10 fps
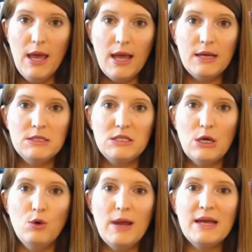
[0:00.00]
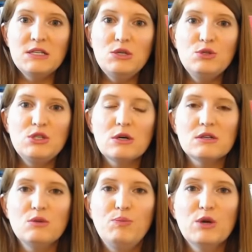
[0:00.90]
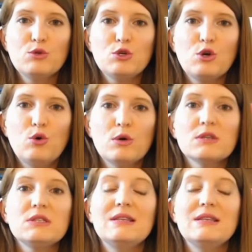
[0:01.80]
And so as you start to build your course